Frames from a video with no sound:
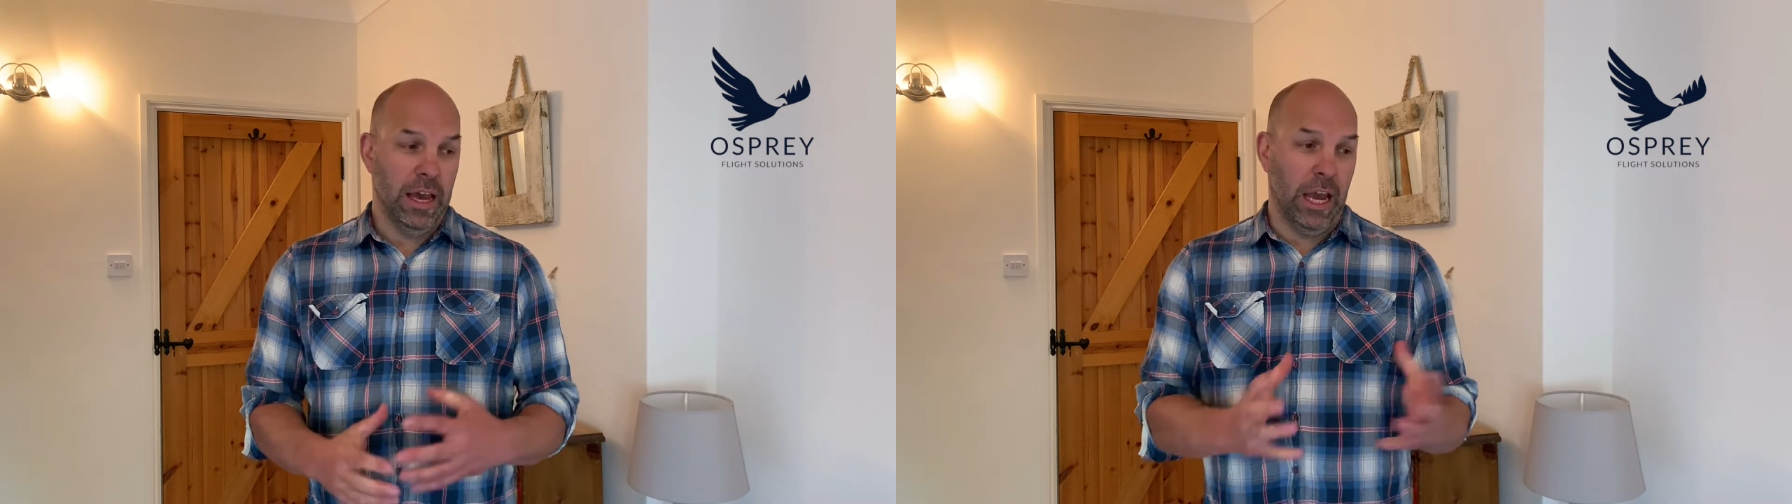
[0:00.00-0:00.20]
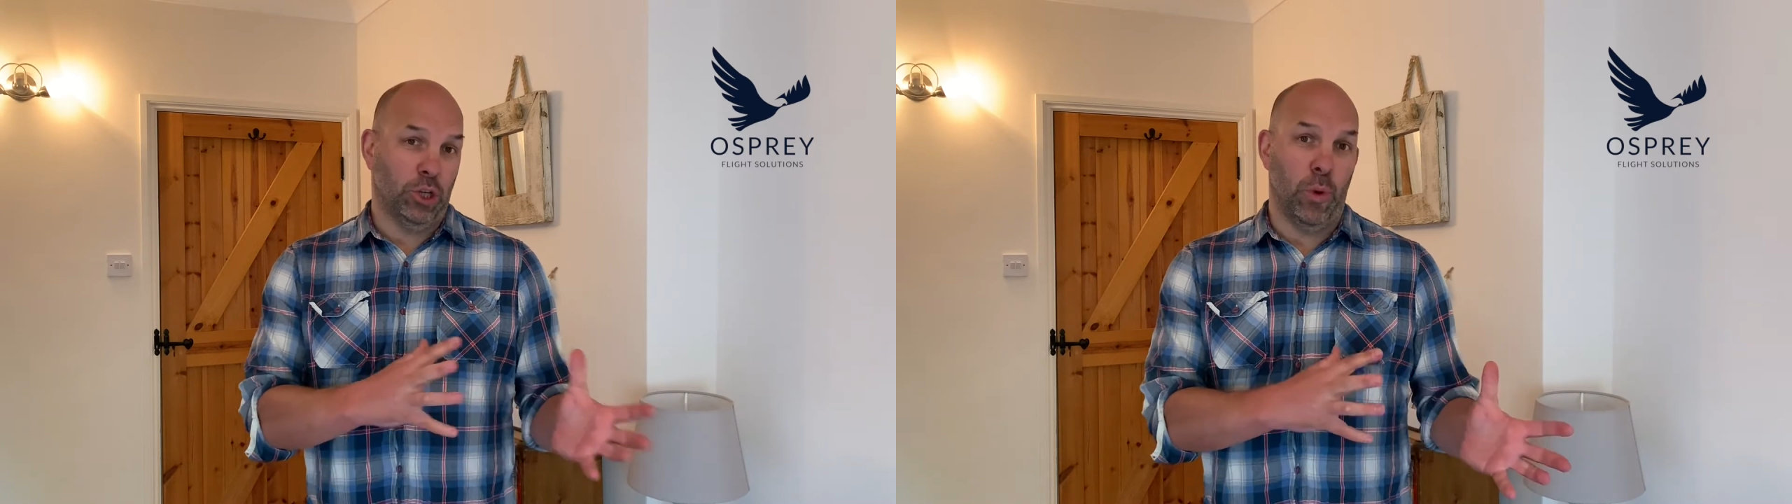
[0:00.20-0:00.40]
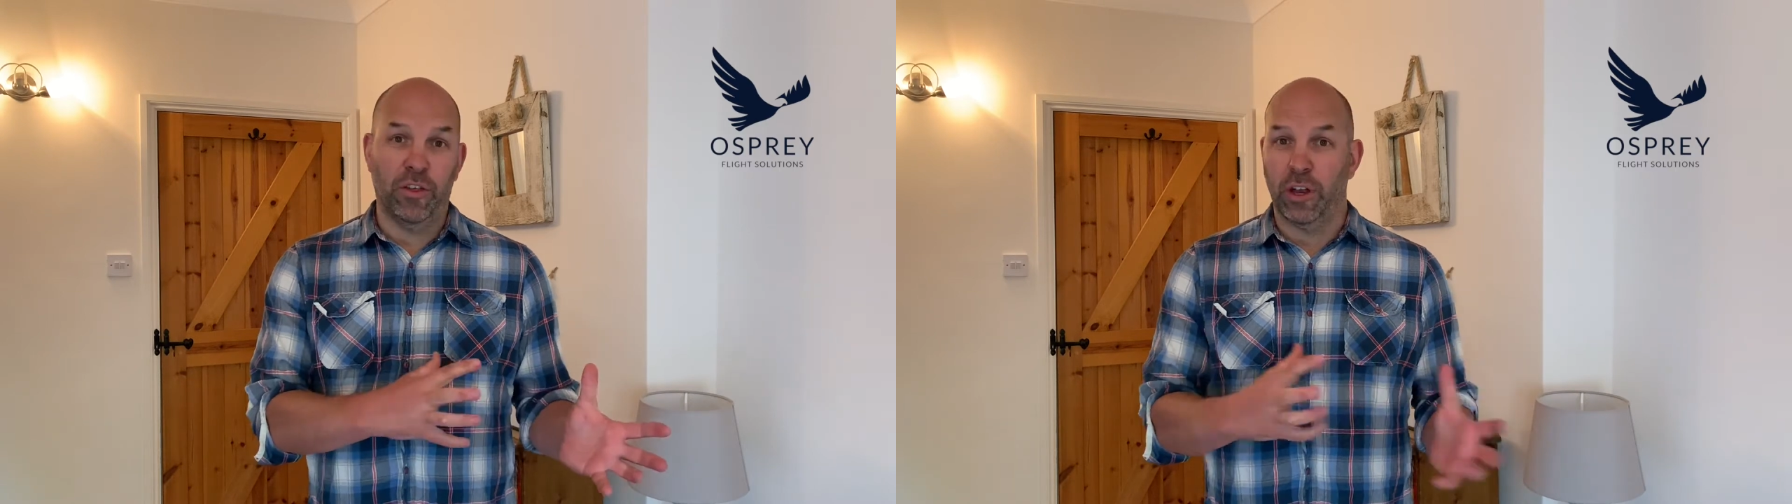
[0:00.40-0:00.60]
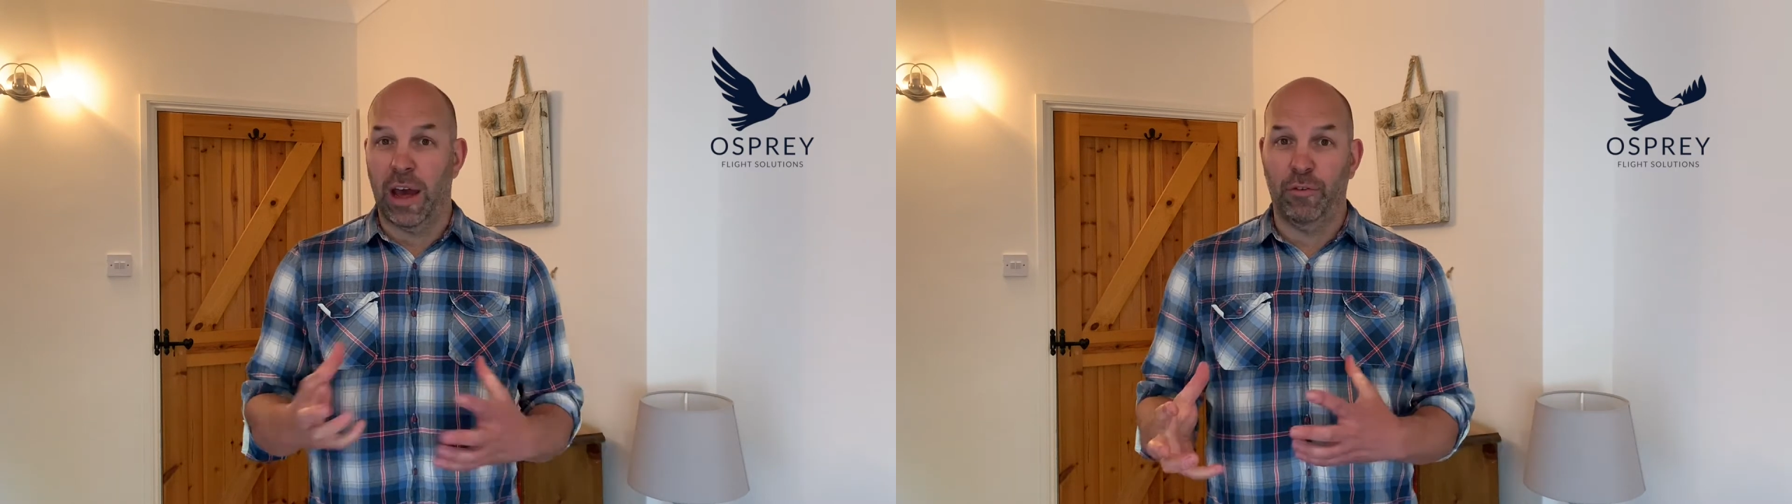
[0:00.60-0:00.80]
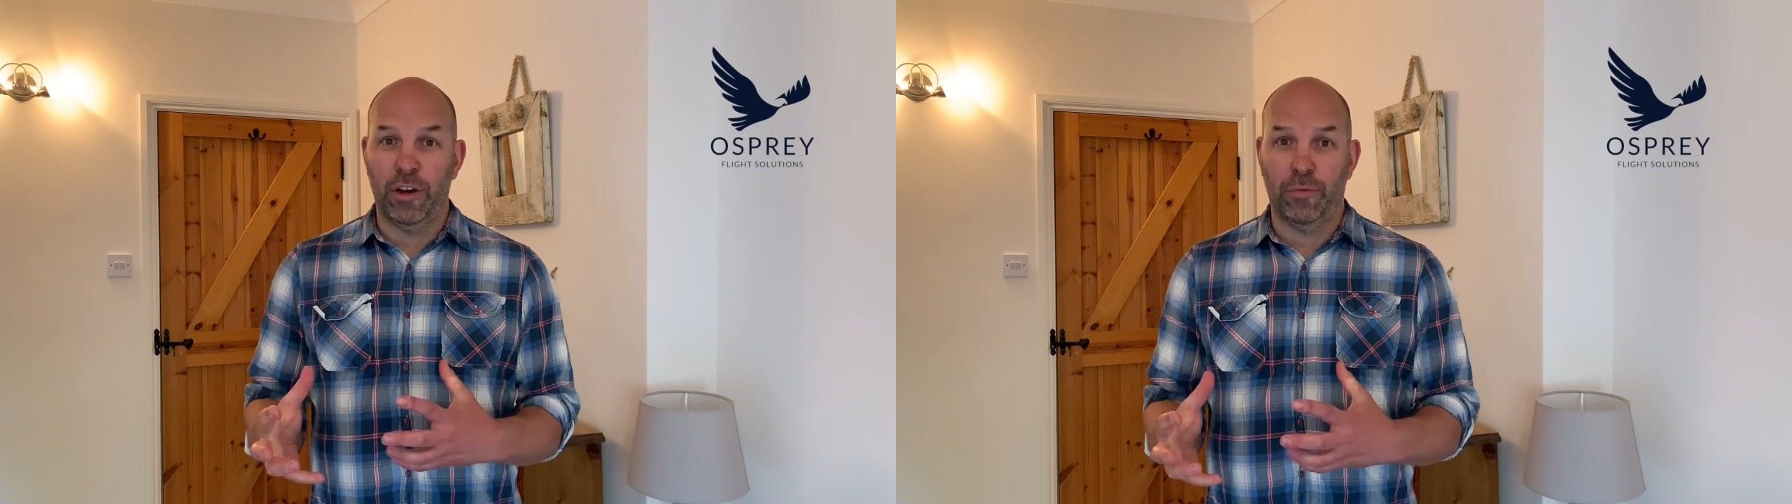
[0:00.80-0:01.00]
Each week's going to
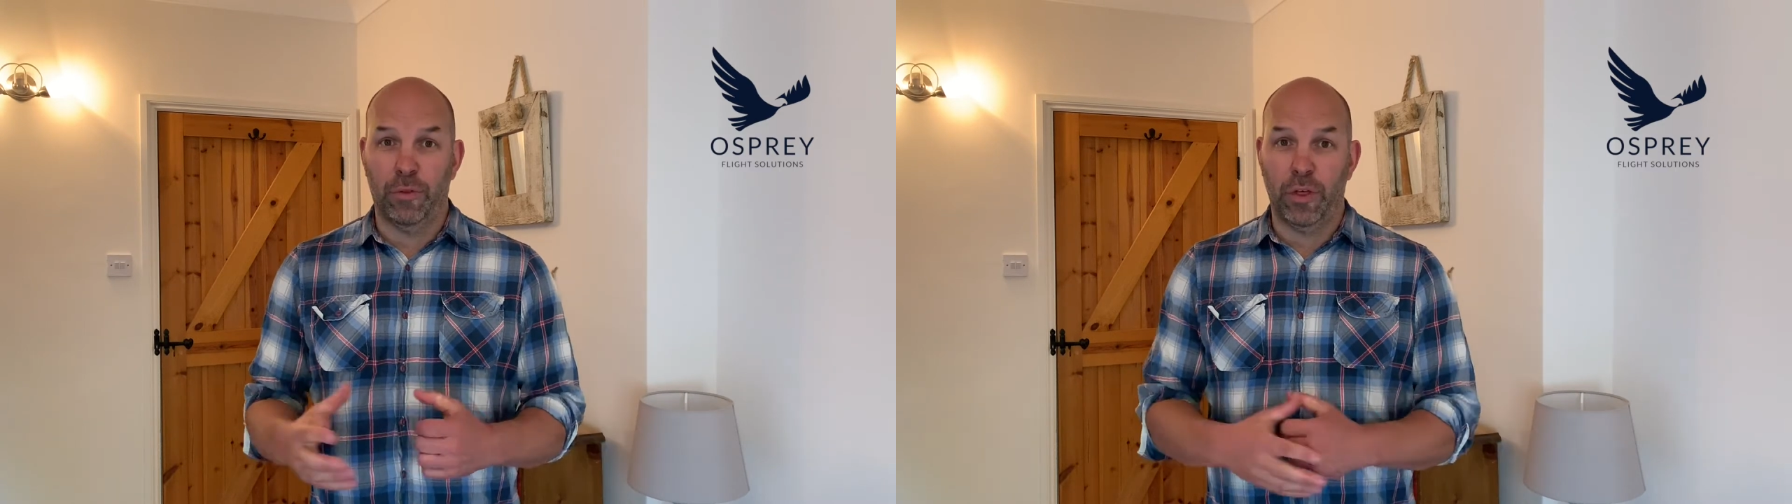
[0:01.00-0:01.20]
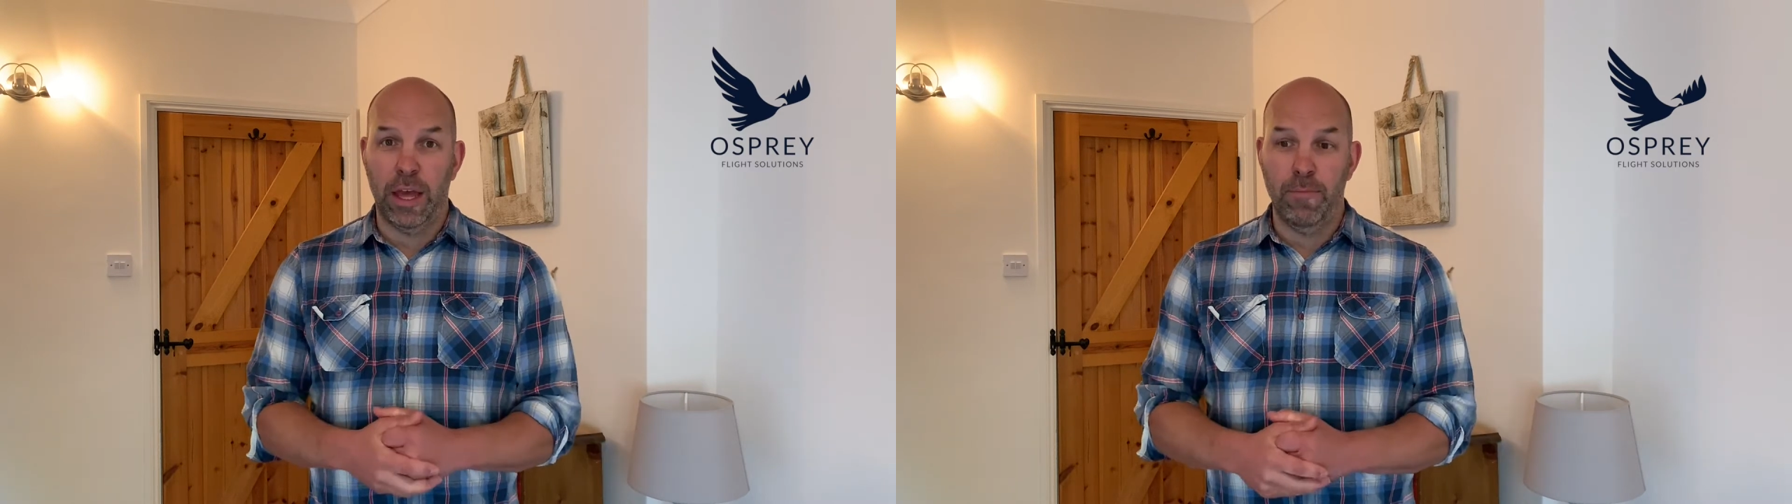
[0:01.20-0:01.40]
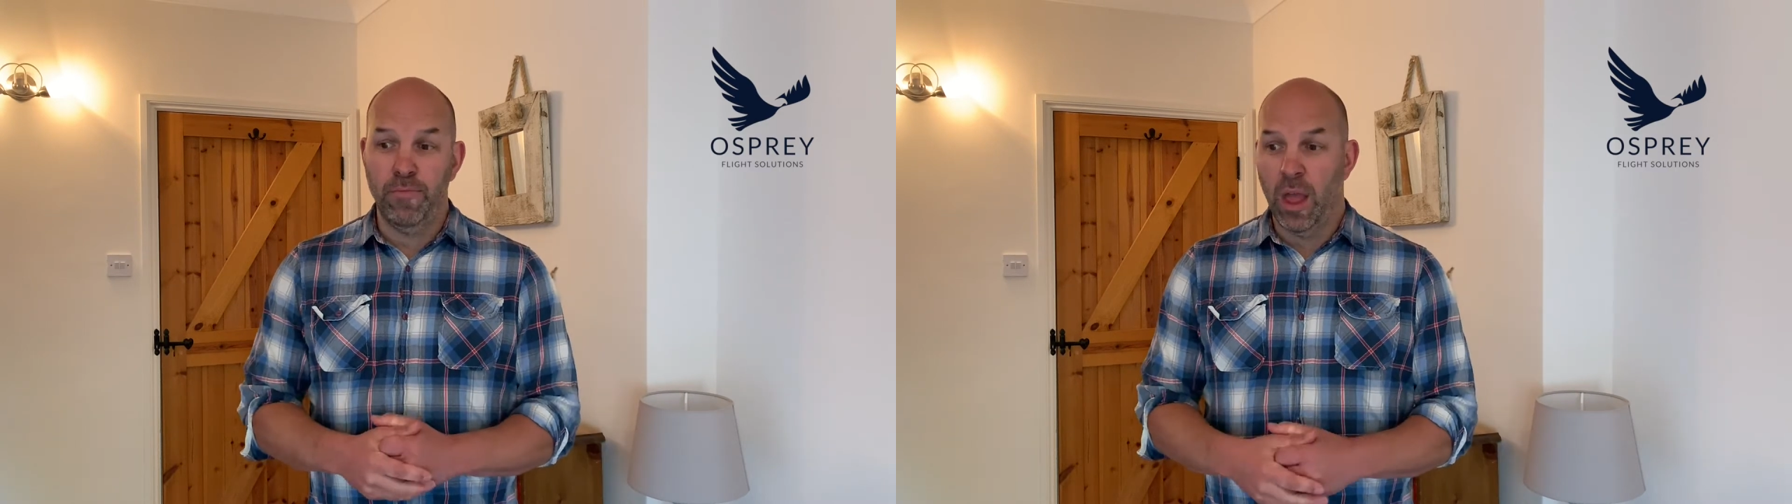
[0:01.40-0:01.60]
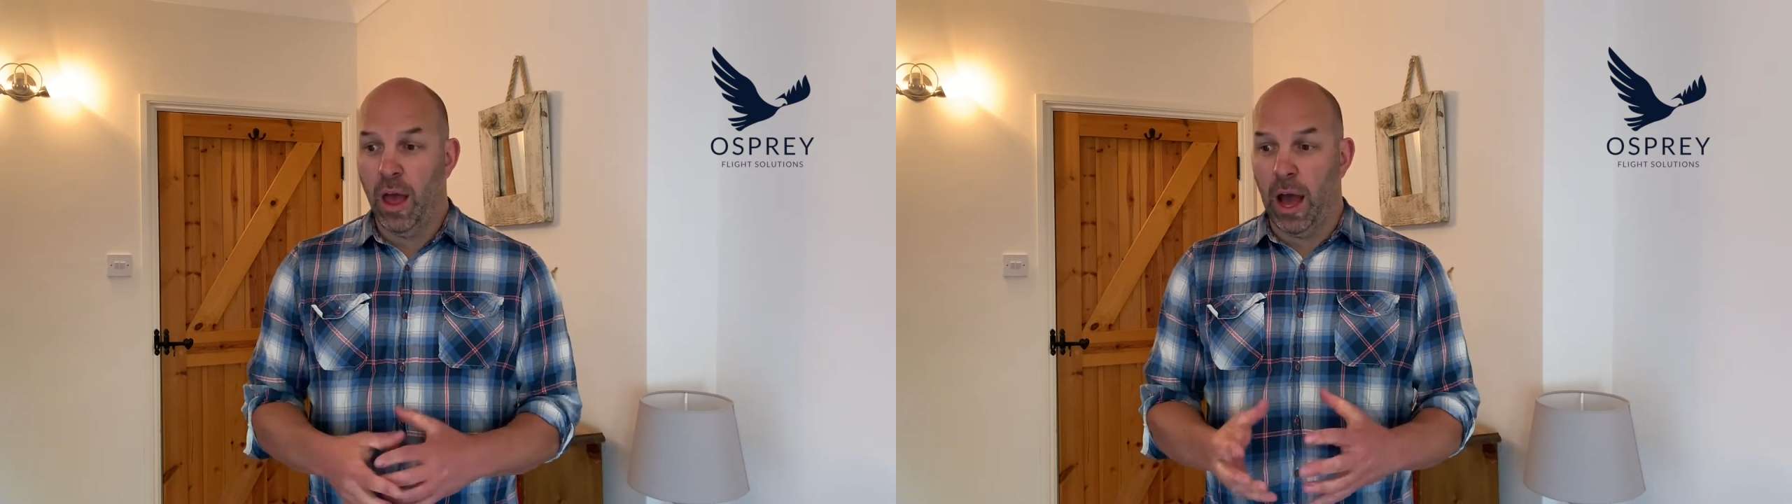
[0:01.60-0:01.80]
have a different theme.